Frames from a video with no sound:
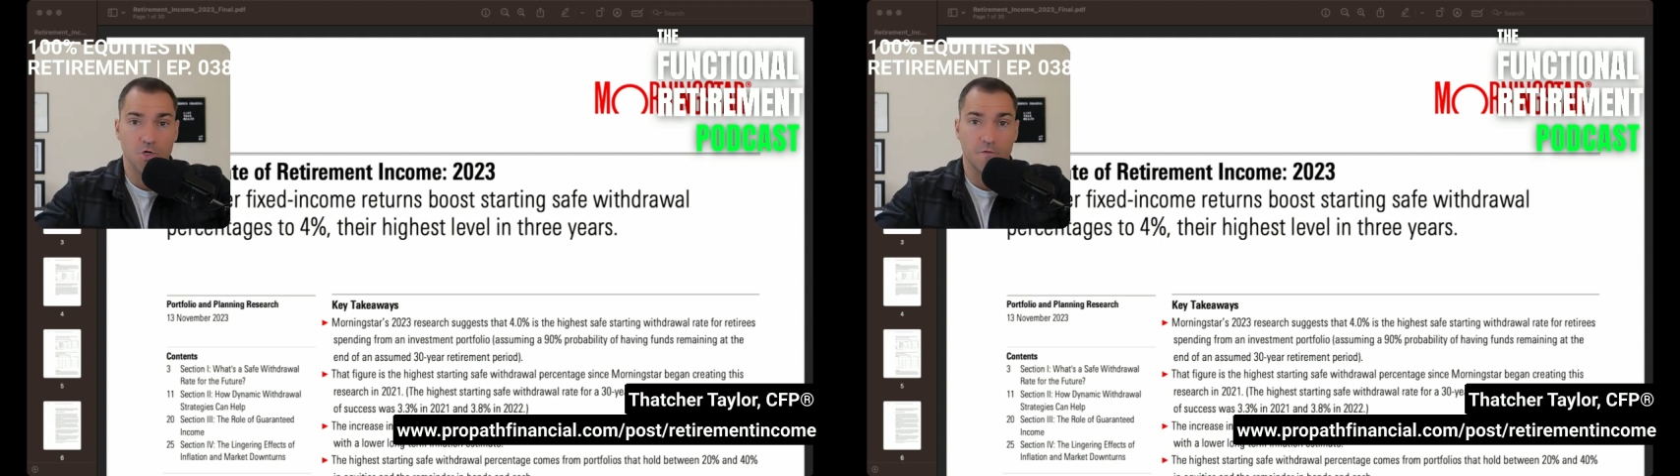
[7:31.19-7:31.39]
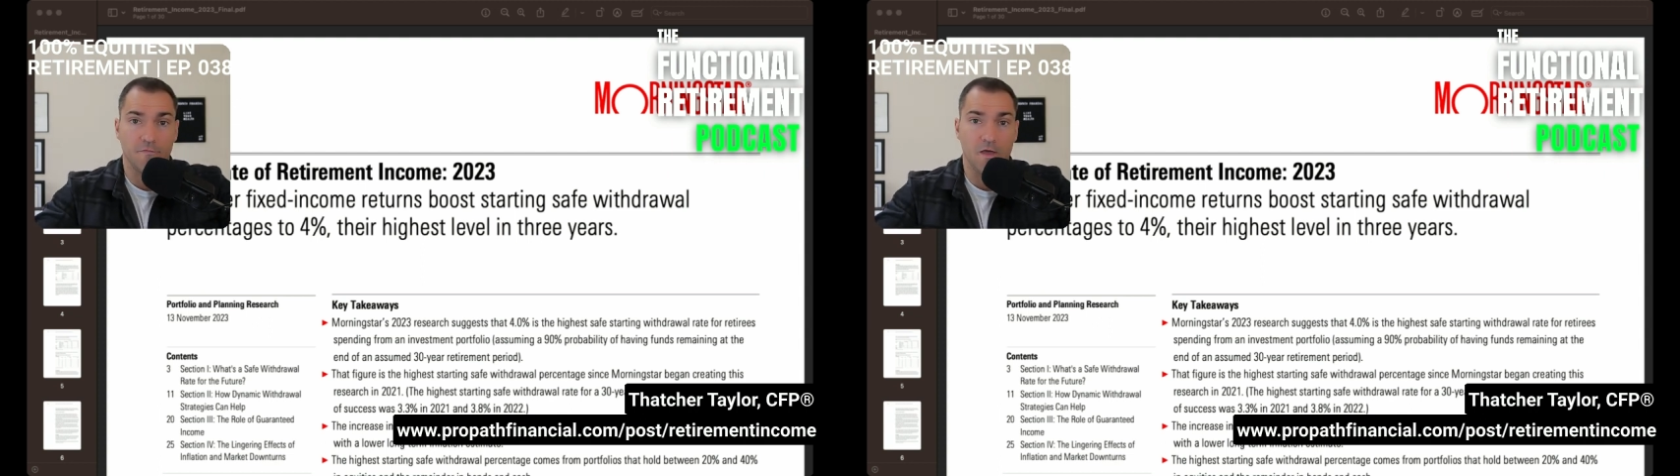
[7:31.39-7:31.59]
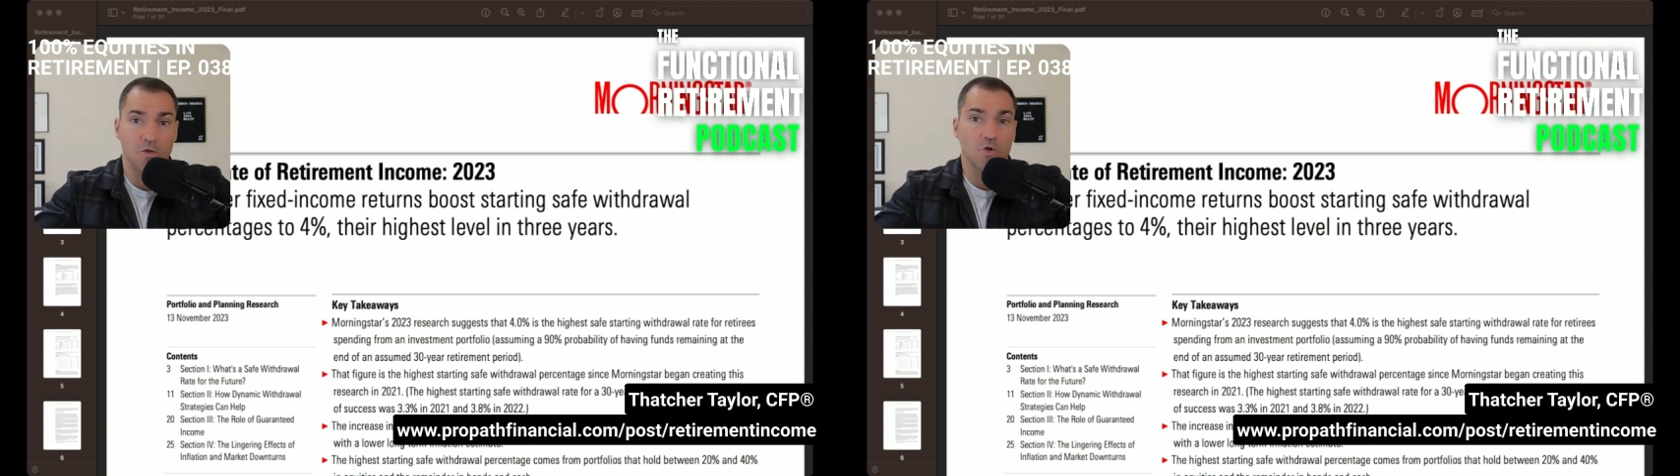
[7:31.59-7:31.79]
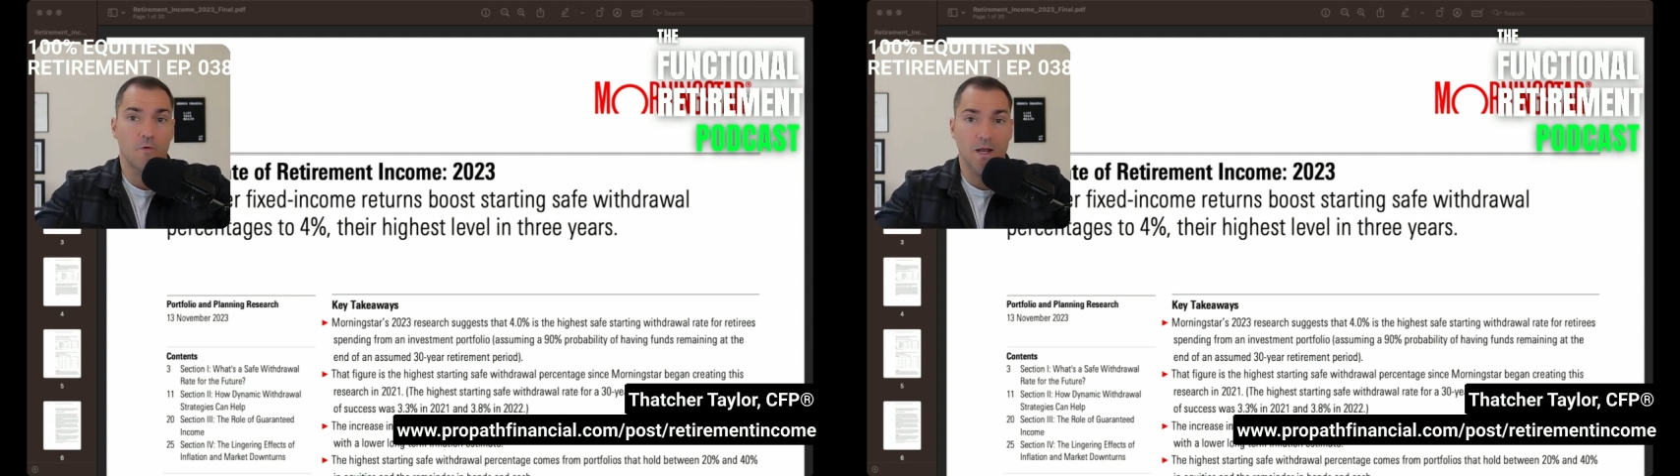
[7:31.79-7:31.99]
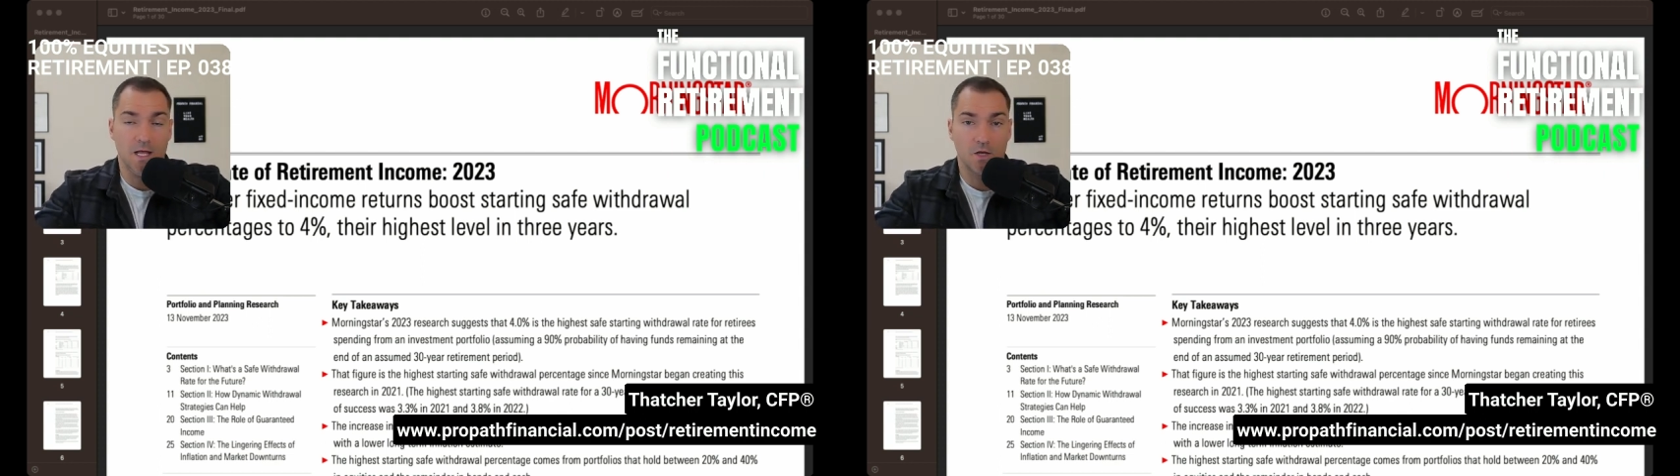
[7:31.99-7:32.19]
your failure
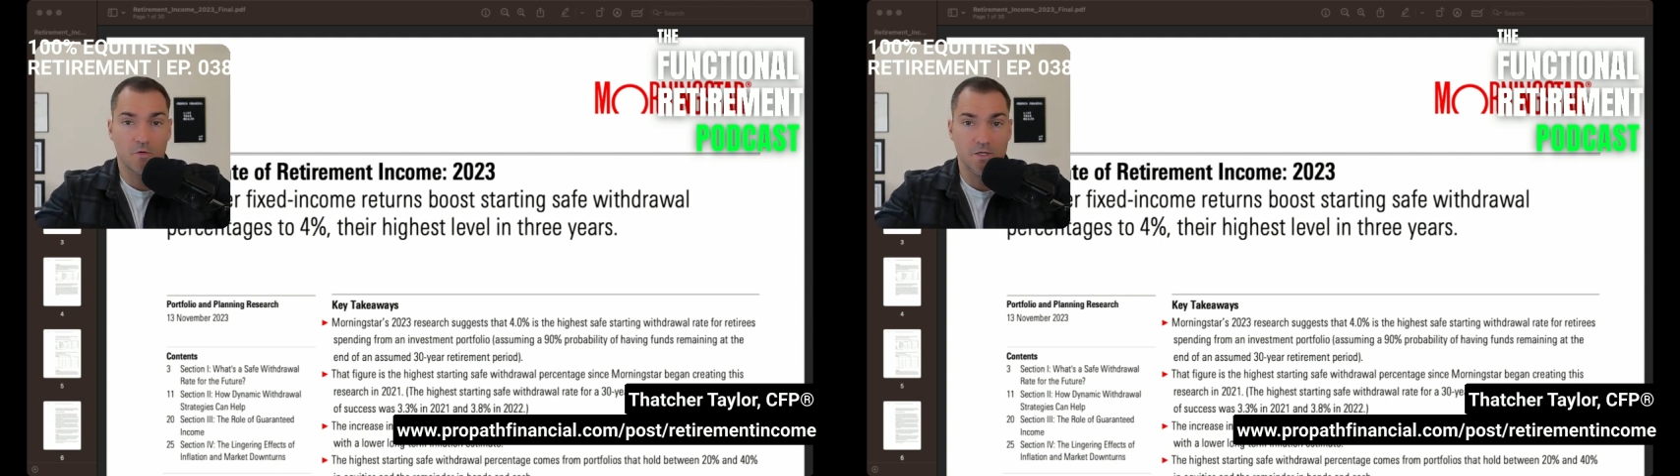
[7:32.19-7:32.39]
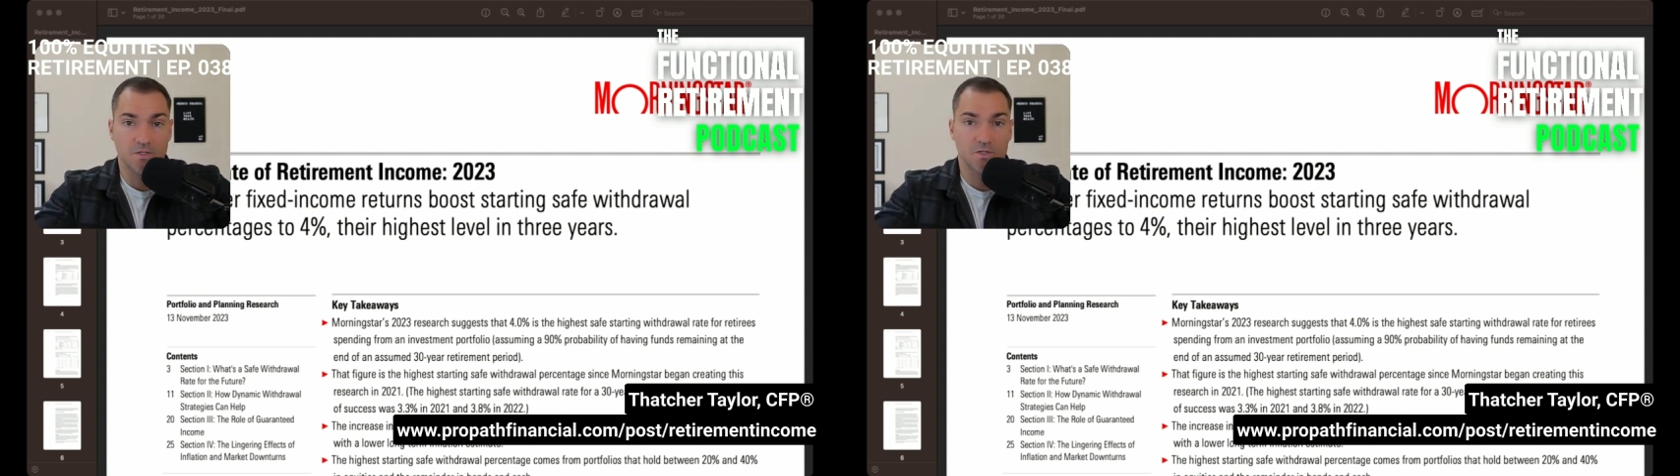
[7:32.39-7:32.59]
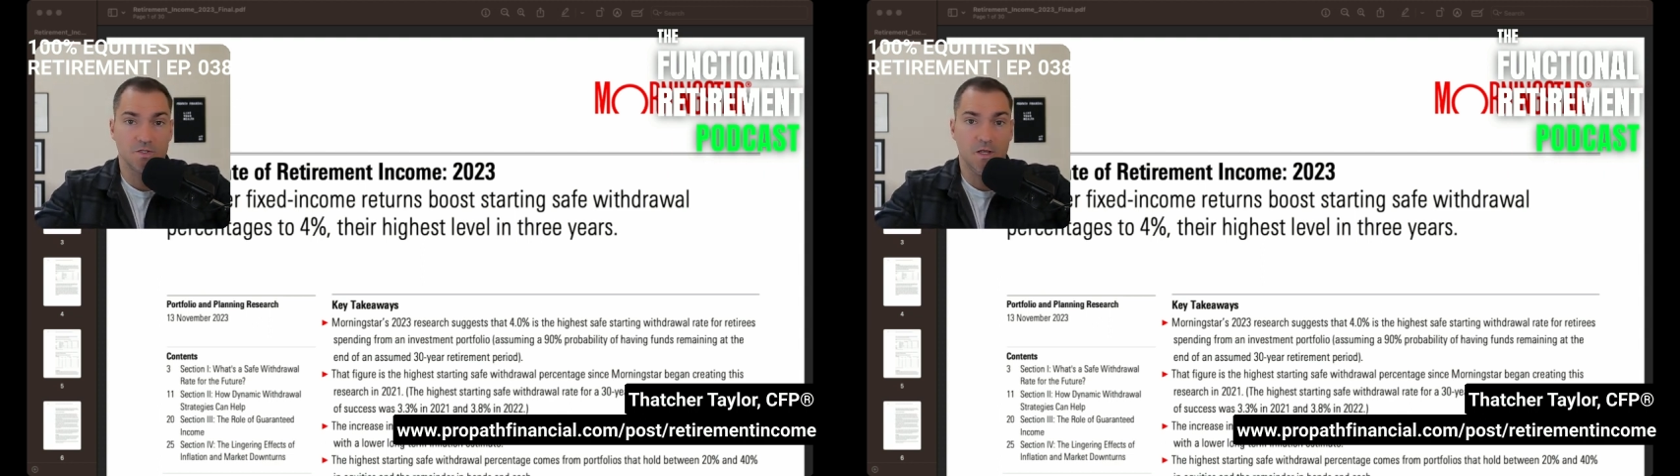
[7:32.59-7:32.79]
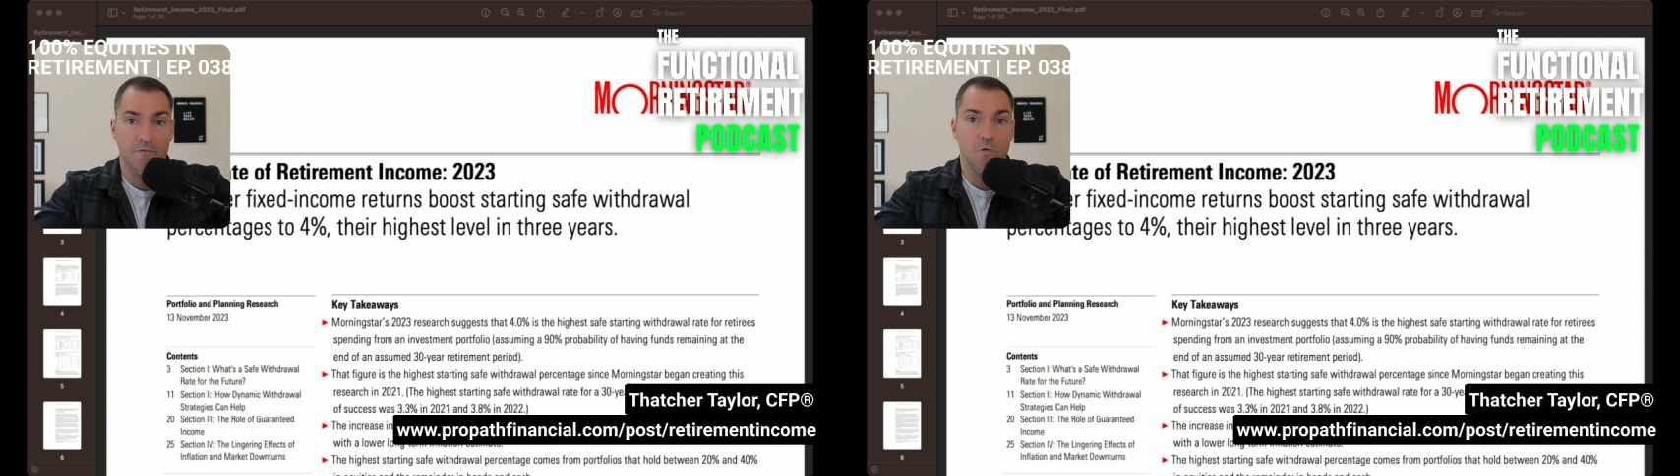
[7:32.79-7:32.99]
rate increases. If you